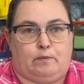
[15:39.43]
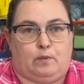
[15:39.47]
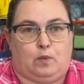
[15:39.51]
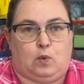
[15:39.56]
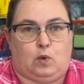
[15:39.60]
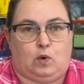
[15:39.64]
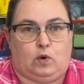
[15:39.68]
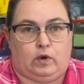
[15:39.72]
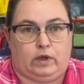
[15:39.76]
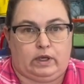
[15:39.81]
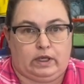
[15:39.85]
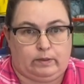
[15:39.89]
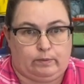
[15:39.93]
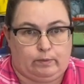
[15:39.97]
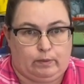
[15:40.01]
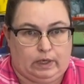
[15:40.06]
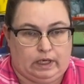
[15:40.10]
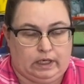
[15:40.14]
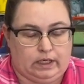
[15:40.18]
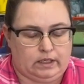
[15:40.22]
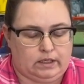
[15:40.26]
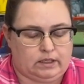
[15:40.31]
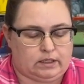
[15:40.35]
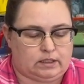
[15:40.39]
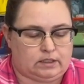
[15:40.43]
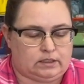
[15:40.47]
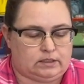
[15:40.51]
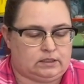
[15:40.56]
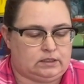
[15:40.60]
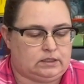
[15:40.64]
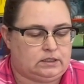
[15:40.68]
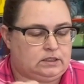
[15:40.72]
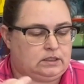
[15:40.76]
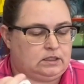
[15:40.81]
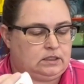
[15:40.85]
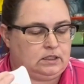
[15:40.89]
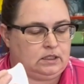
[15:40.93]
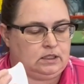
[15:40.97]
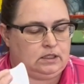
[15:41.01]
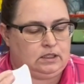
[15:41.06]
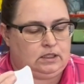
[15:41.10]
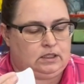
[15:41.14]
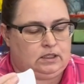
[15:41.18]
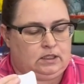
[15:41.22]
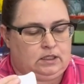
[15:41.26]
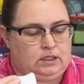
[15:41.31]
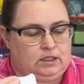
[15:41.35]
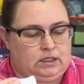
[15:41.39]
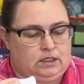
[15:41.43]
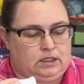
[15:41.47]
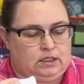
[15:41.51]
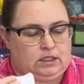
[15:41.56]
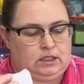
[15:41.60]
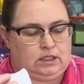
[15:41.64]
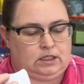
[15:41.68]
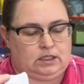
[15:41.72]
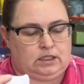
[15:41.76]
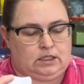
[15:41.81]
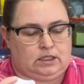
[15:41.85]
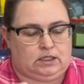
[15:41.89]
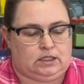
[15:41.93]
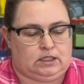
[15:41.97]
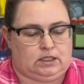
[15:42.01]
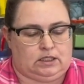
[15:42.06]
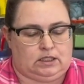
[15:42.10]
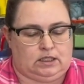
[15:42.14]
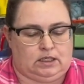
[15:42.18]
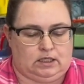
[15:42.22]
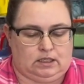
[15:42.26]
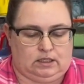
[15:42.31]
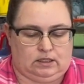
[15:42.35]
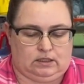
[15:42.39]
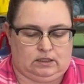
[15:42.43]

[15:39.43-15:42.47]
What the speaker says: boy bucks. He